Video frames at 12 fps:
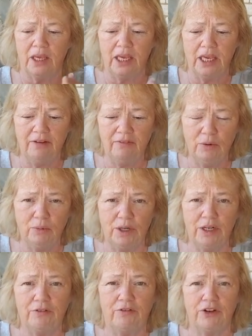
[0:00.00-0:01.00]
Even
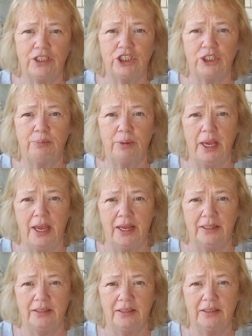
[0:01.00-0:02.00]
when a friendship
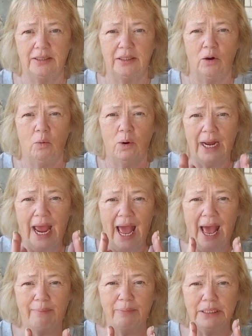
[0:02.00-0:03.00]
ends, what
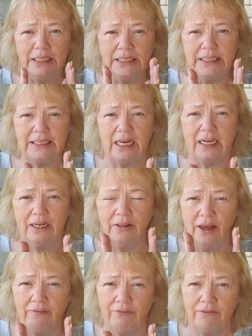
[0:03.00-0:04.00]
happened inside of
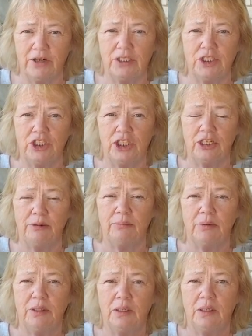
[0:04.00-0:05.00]
that friendship
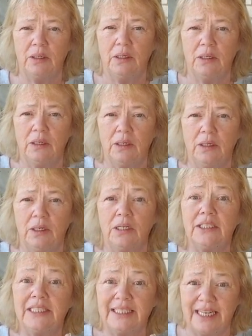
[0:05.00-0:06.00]

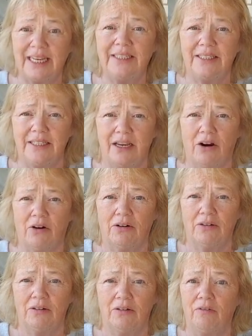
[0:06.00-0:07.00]
stays there
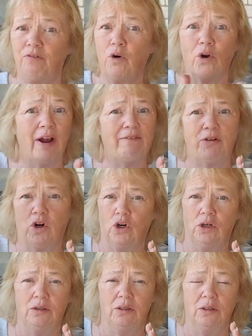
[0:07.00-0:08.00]
forever.
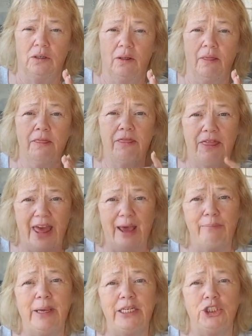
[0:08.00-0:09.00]

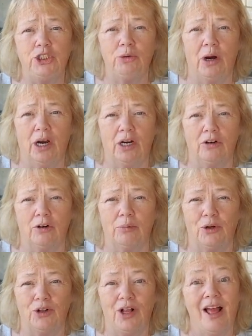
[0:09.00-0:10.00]
That makes you
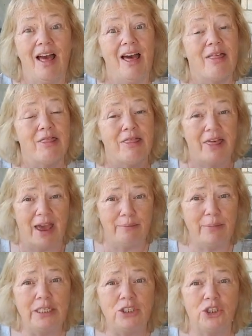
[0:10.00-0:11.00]
honorable.
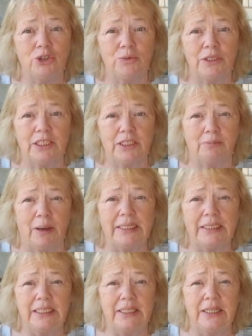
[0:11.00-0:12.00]
That means you
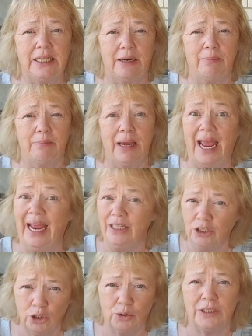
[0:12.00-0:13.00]
respected them
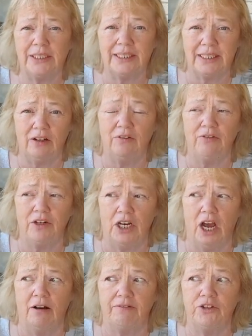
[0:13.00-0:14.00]
and yourself
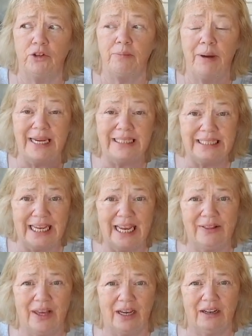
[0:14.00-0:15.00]
enough to
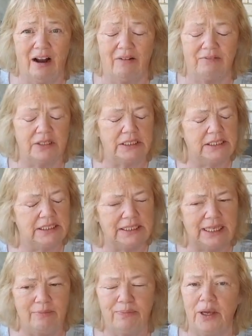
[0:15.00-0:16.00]
maintain that confidence. The
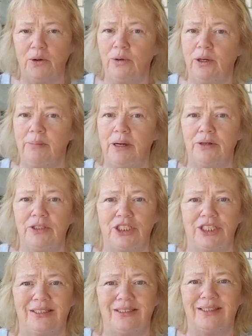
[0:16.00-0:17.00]
same thing when a marriage
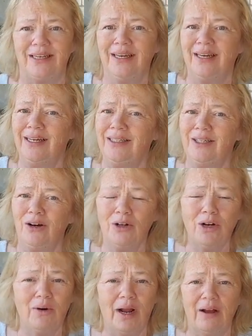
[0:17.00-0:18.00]
ends. Don't
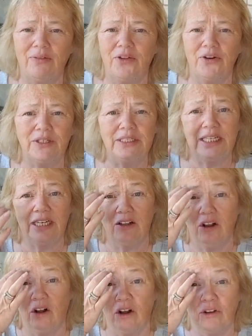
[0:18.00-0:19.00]
go out there and
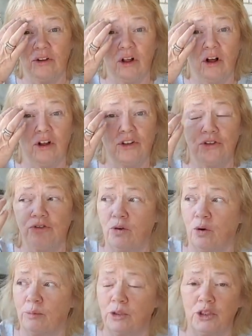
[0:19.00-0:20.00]
tell all your
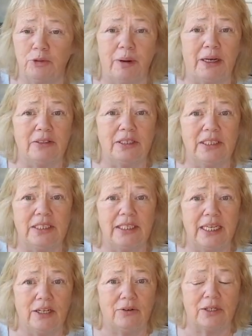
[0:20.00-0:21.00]
former spouse's
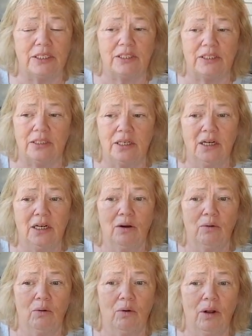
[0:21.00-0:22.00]
secrets.
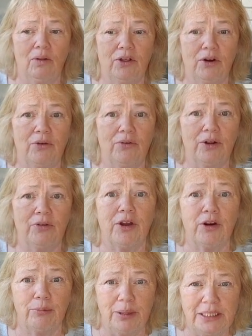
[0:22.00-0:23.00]
They're
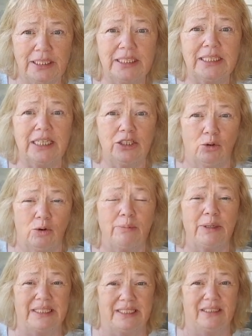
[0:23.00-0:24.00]
their business and your
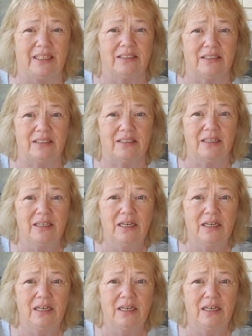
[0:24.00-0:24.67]
business.